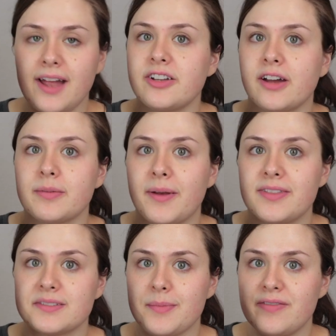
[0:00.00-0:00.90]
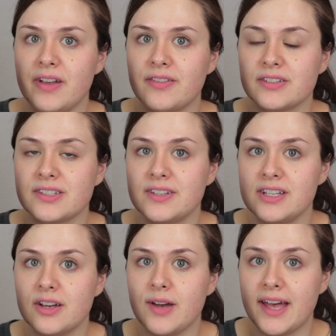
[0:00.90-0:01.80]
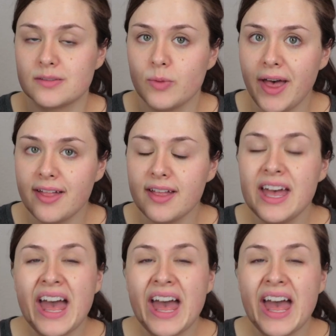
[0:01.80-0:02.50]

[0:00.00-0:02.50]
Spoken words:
I talked about this in my favorites video as well.